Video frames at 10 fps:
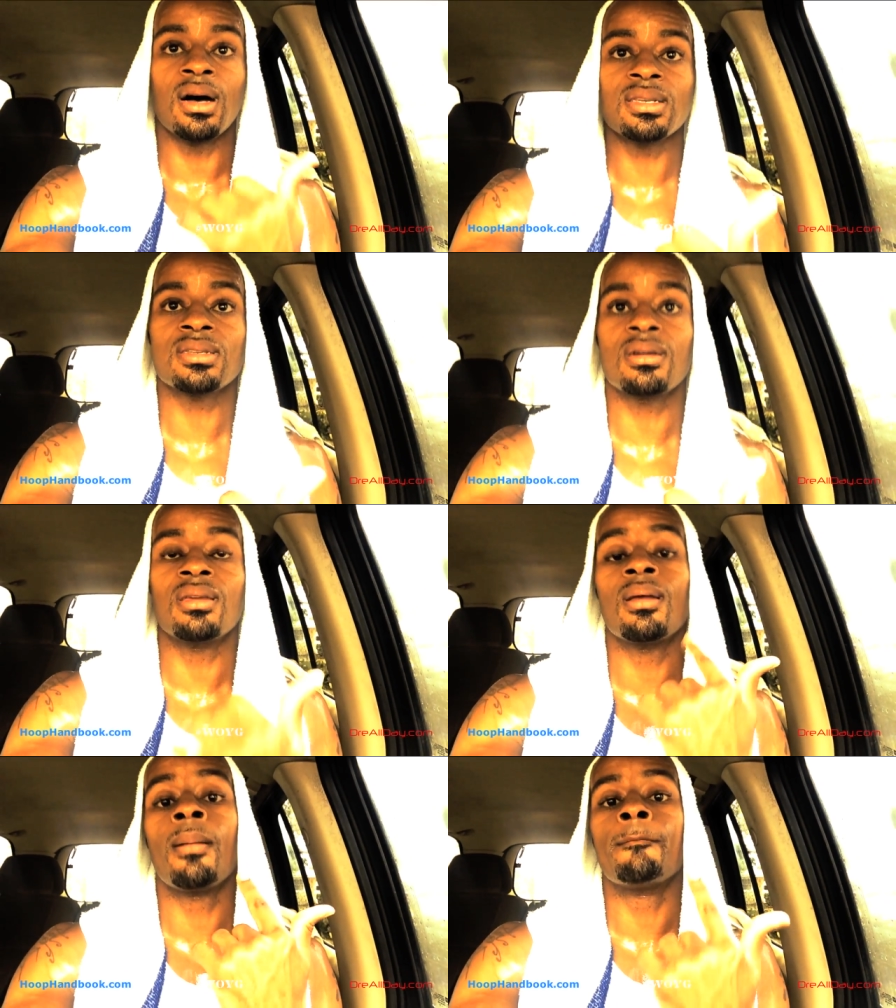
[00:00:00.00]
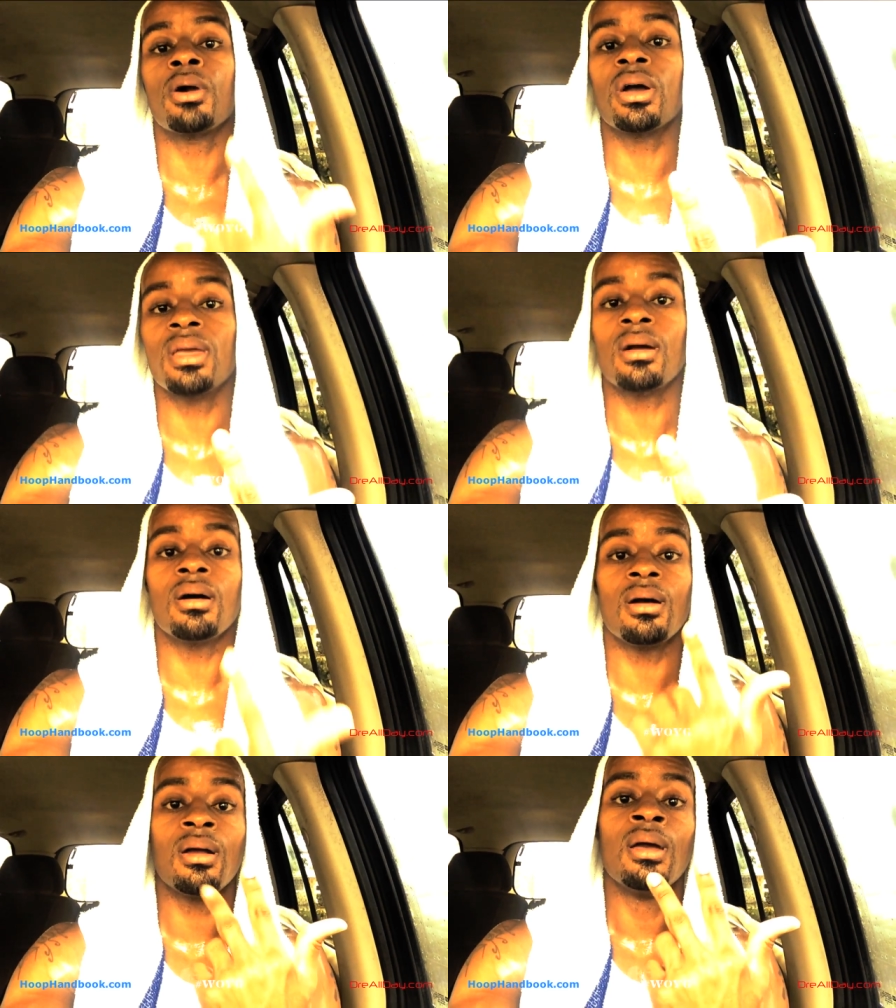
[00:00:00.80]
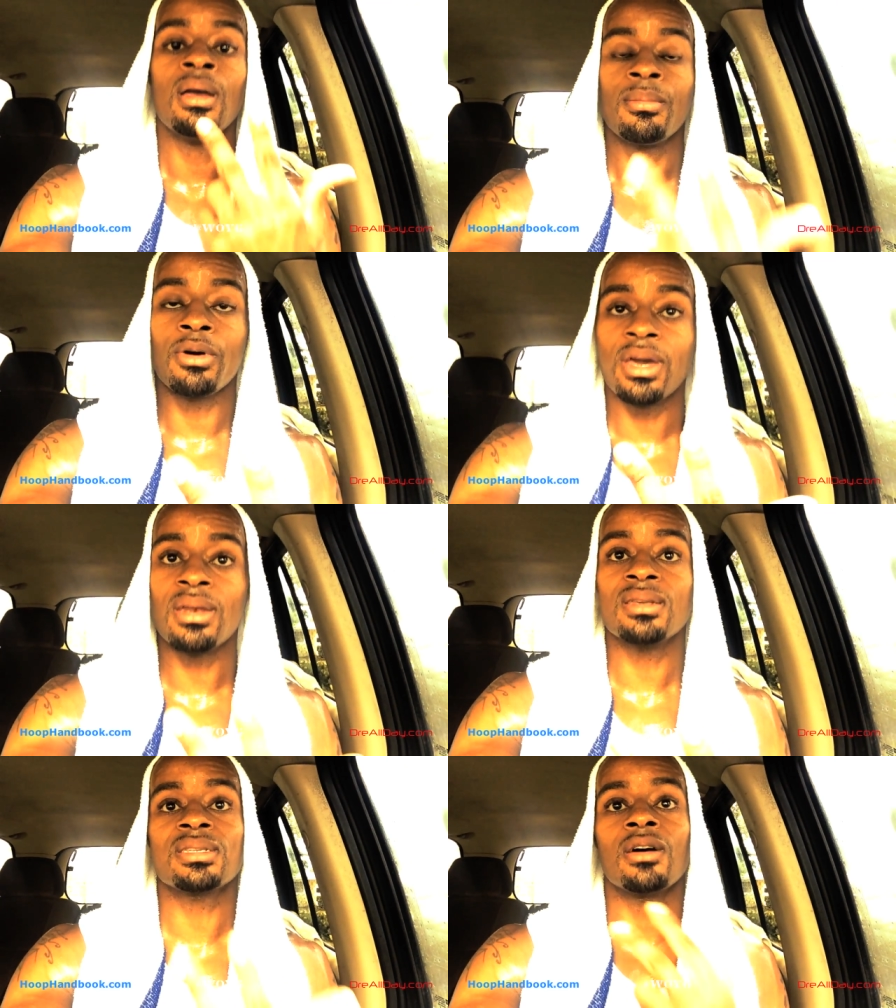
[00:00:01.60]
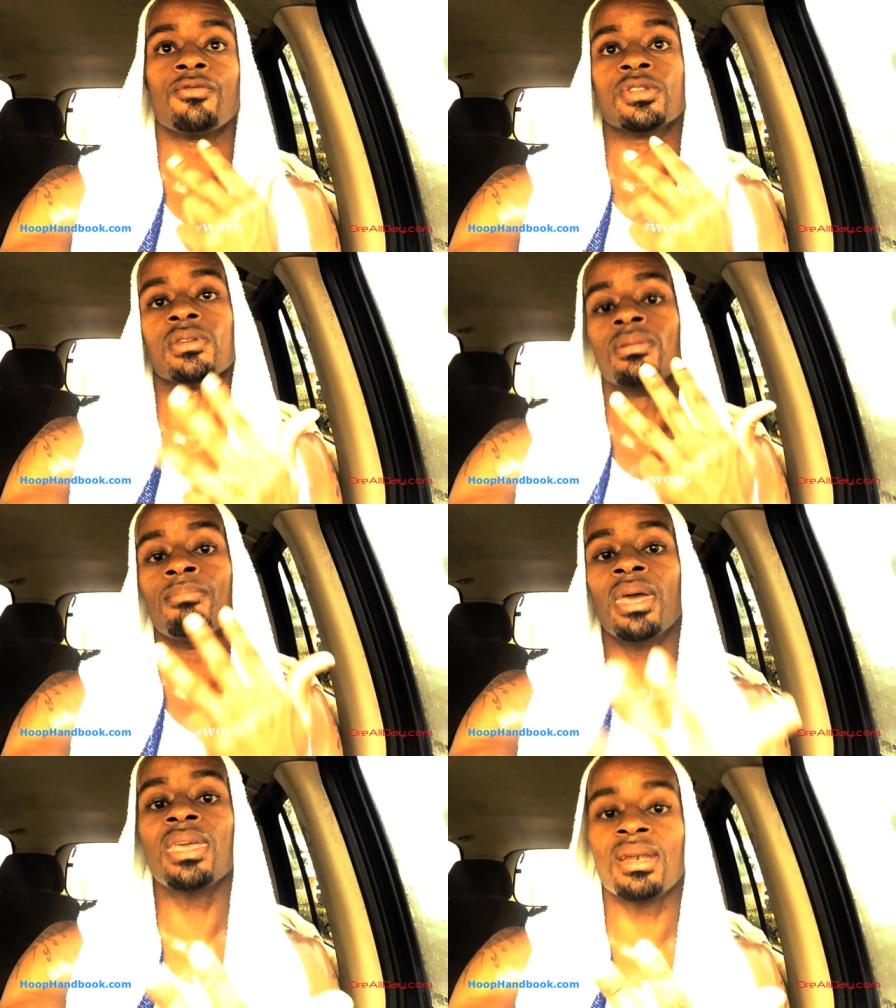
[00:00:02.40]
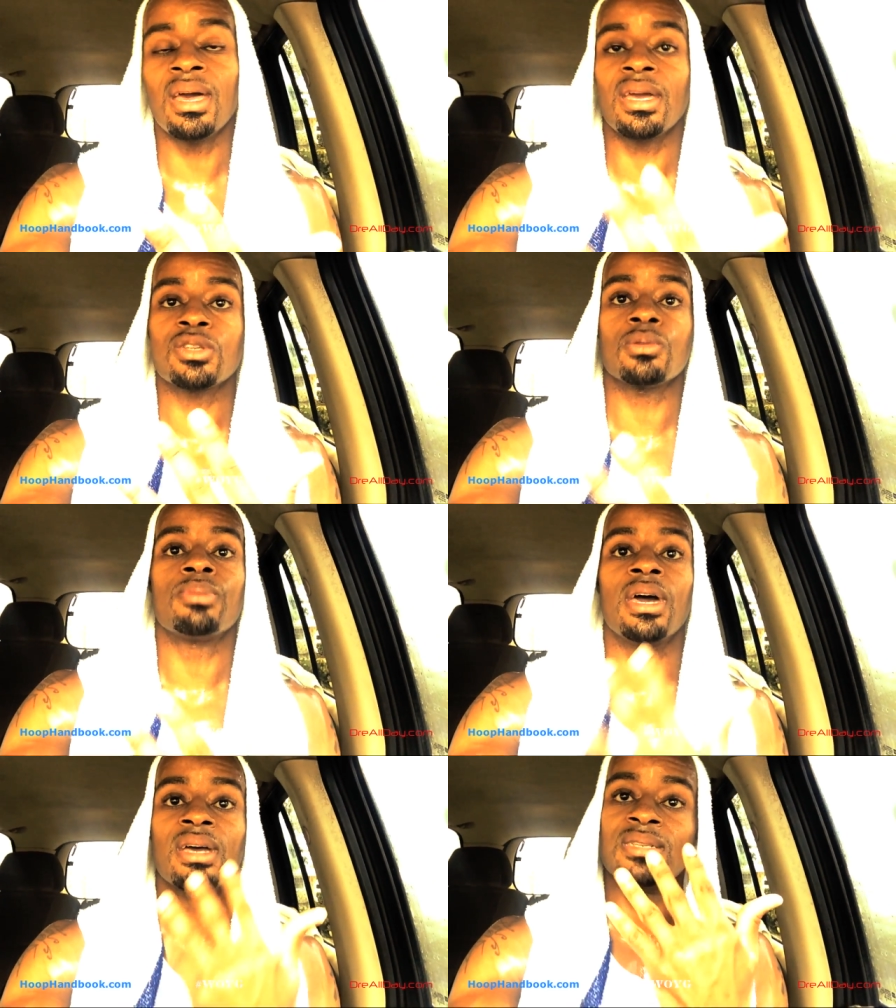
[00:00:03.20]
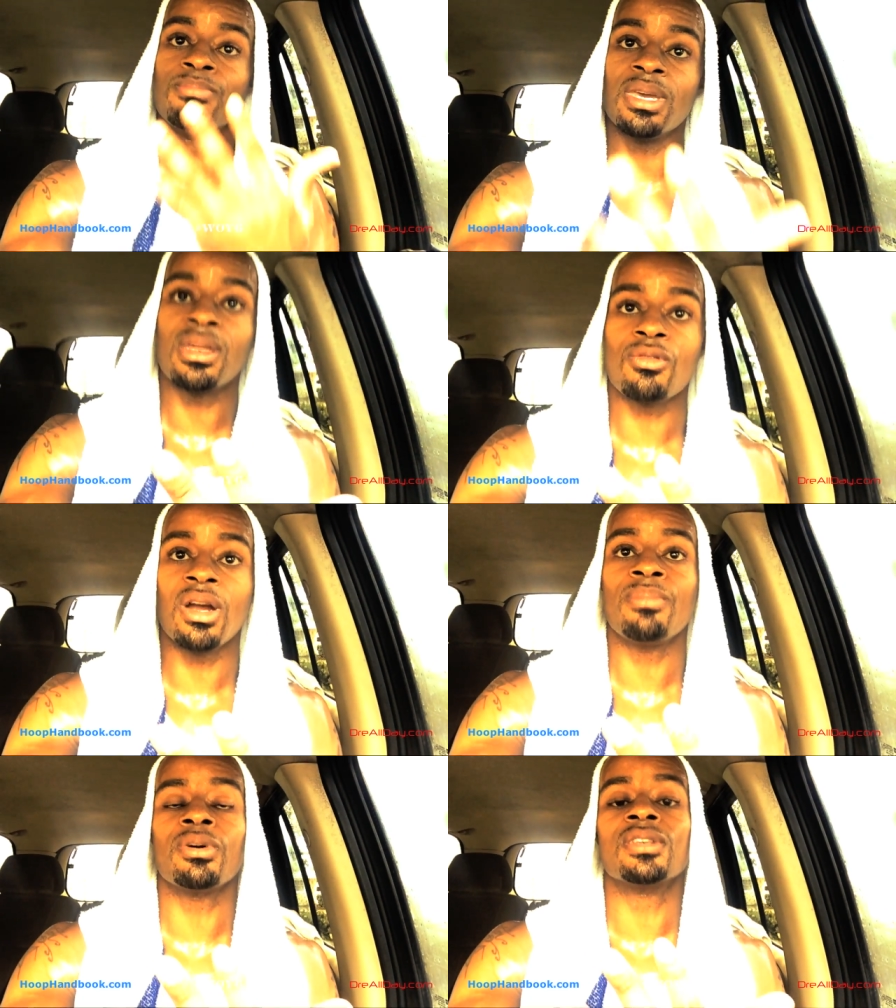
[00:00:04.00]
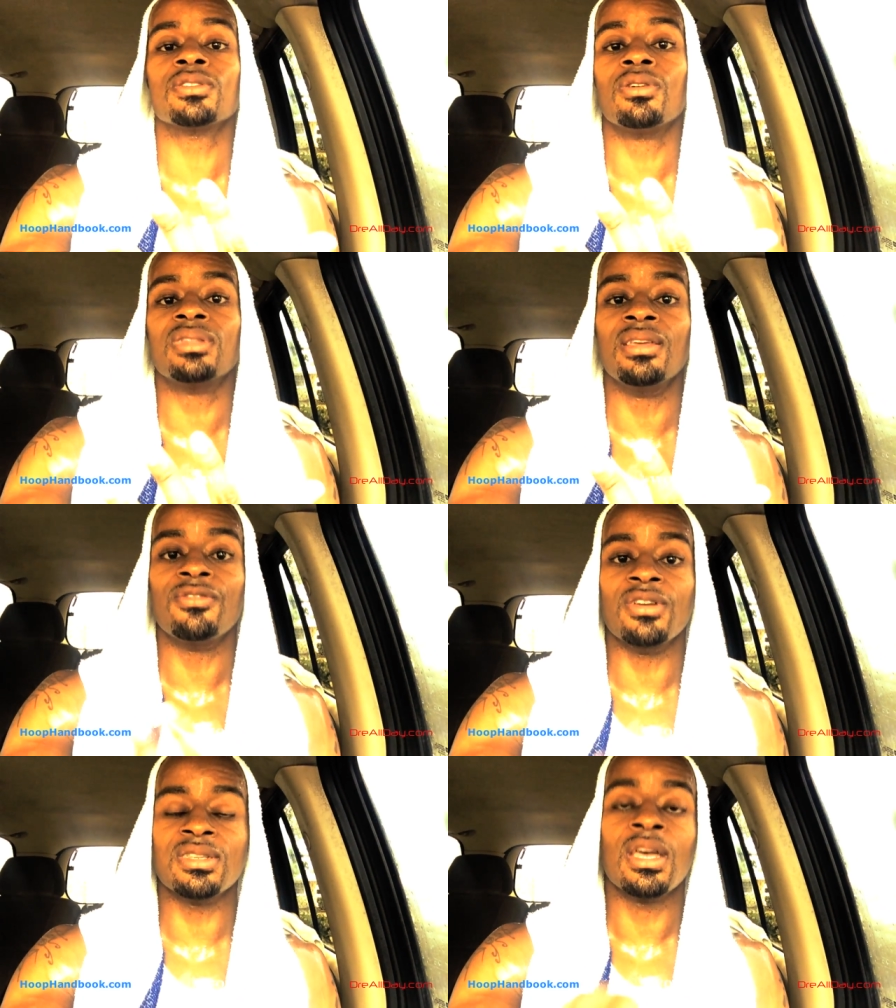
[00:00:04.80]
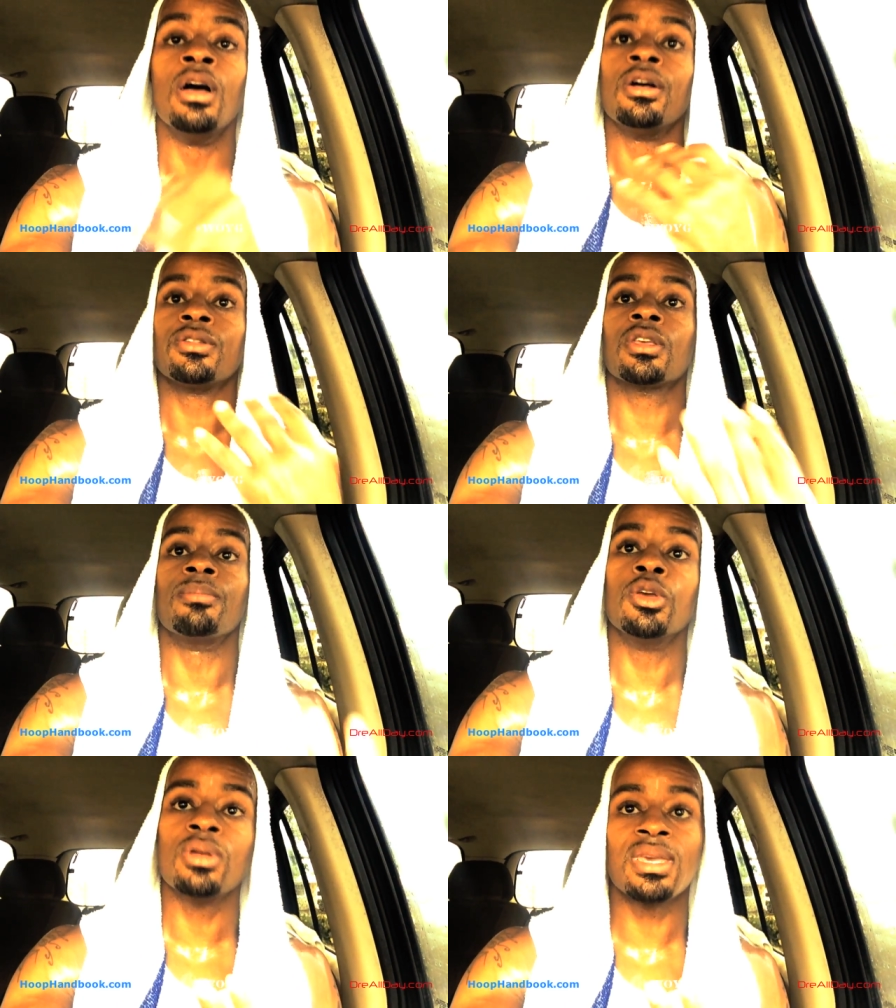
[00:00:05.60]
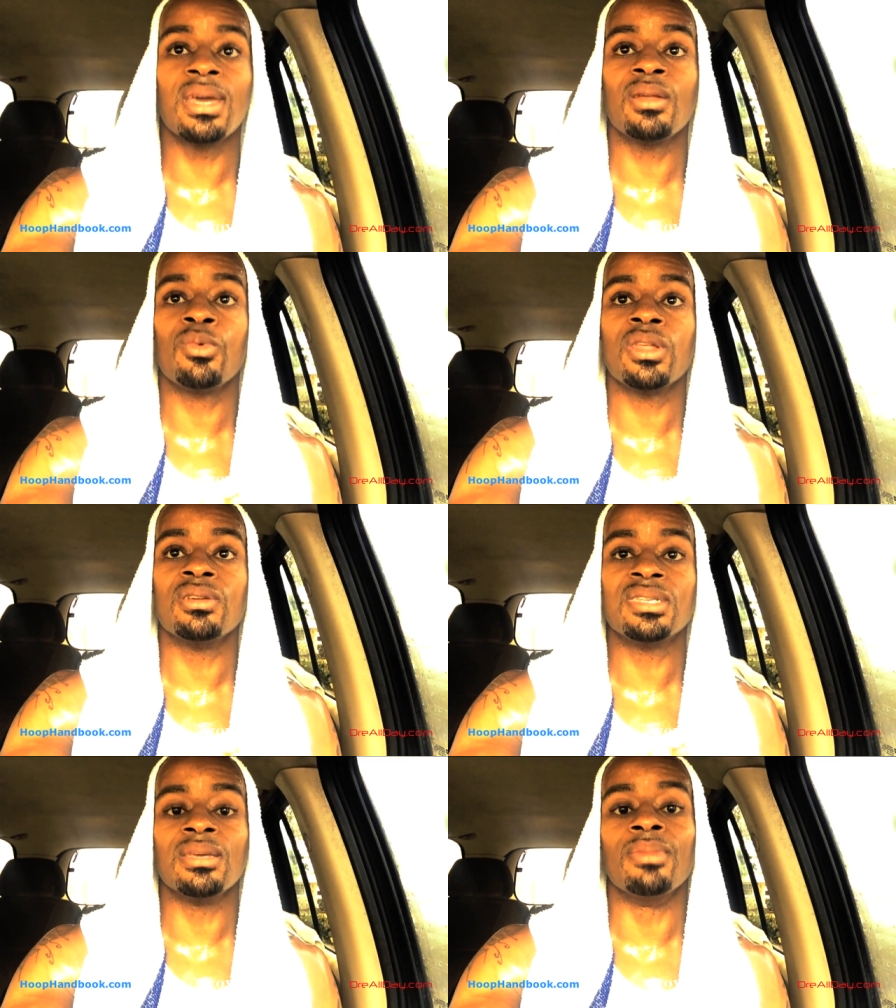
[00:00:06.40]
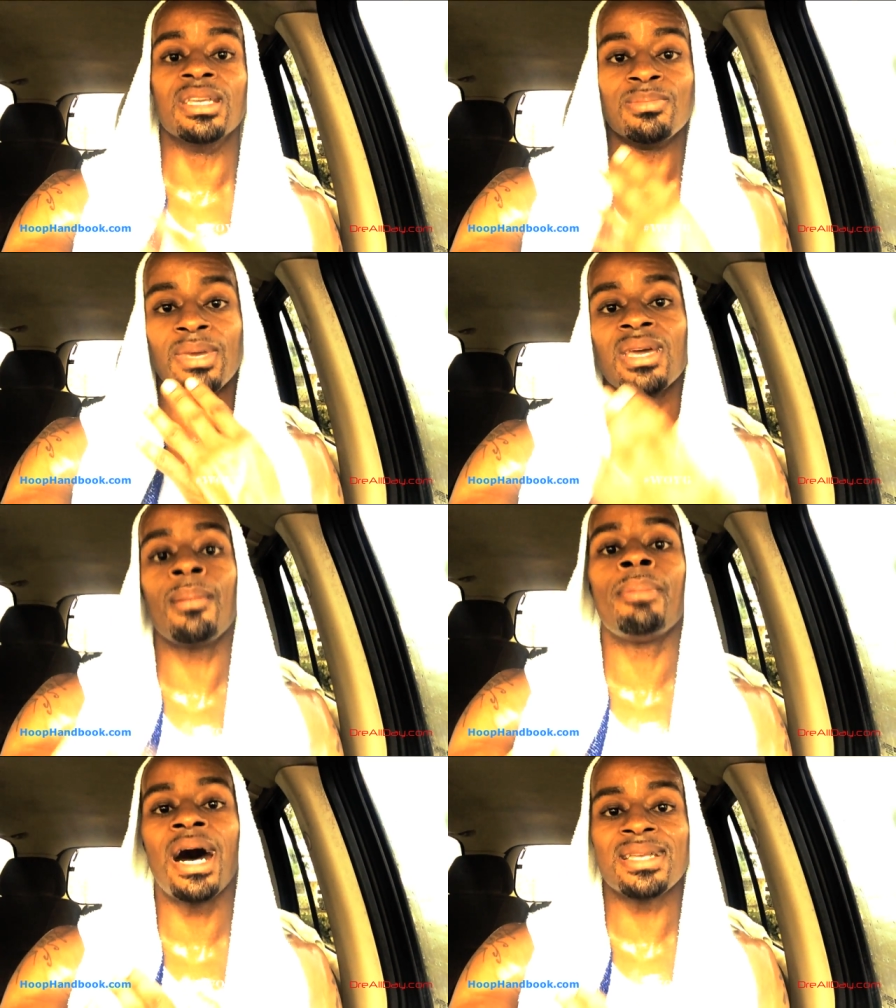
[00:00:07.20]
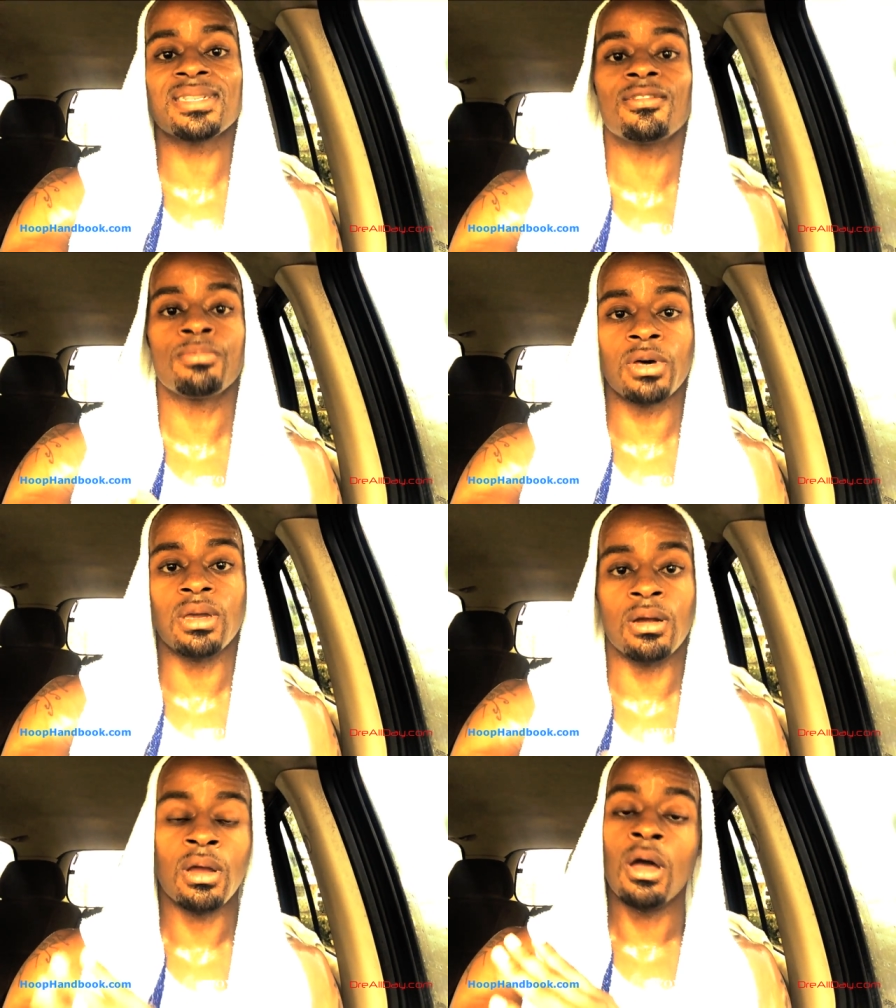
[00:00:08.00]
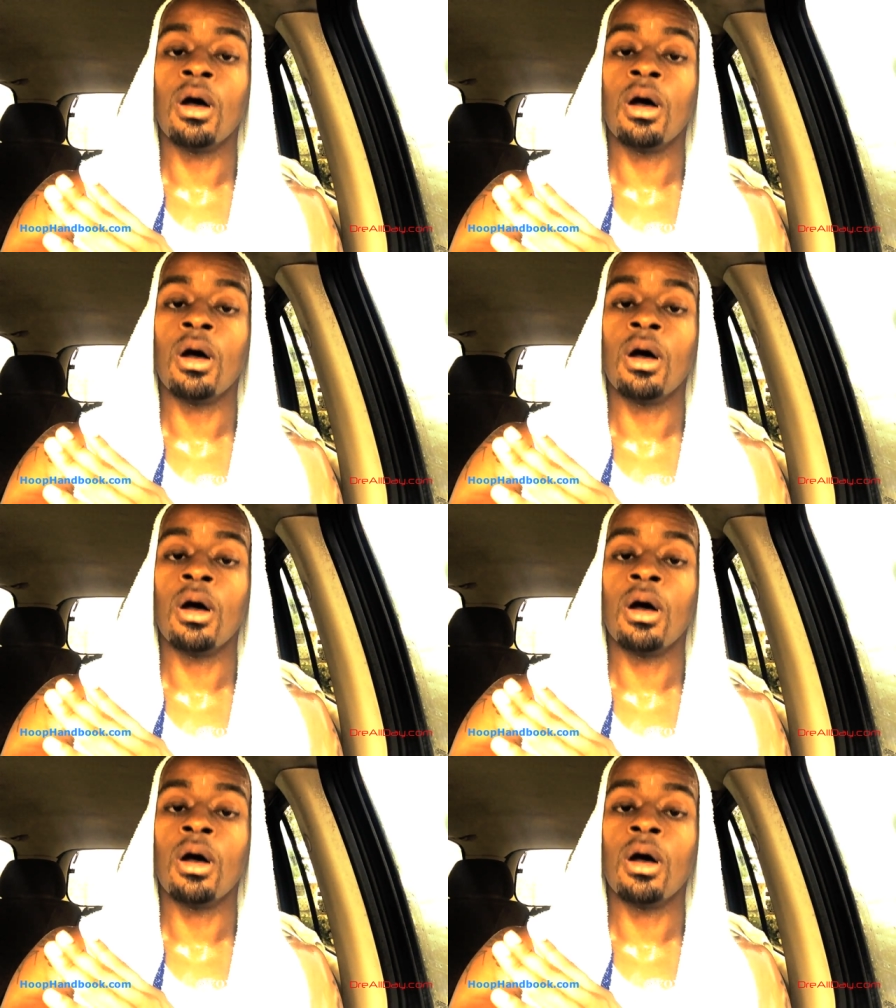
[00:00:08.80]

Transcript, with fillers: Hustling, playing hard, playing unselfishly, making the extra pass, being in the right place on defense, communicating with your teammates, being a positive player.